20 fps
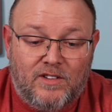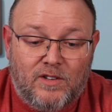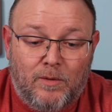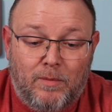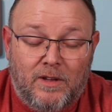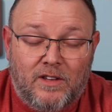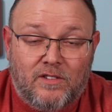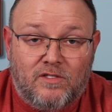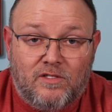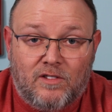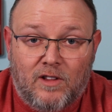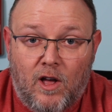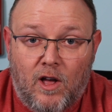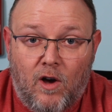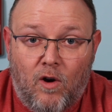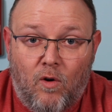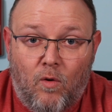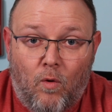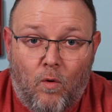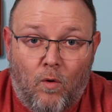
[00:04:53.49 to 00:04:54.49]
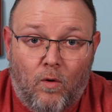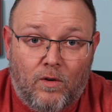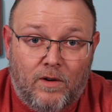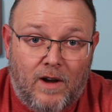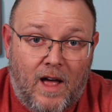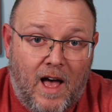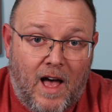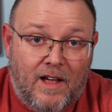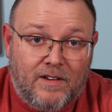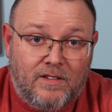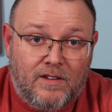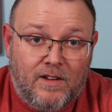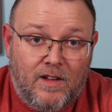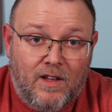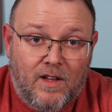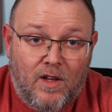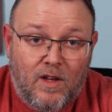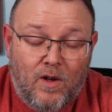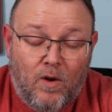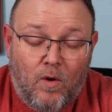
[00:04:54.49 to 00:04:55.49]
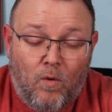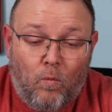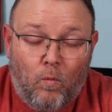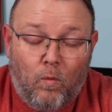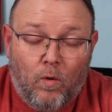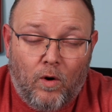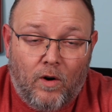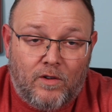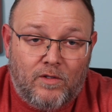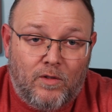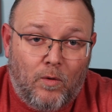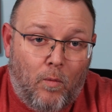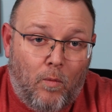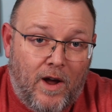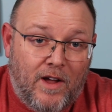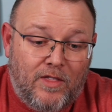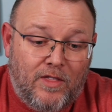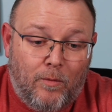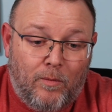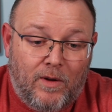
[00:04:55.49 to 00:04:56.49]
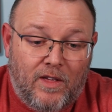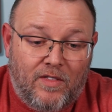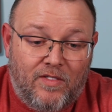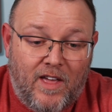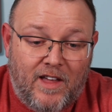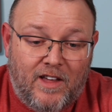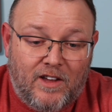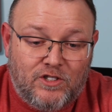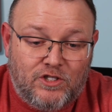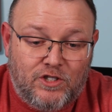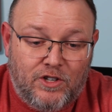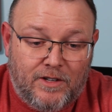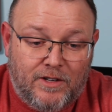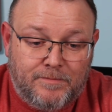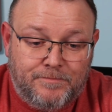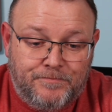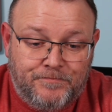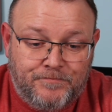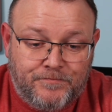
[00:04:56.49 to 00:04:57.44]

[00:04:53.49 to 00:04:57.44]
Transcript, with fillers: to be slow or not work the way that we think it should.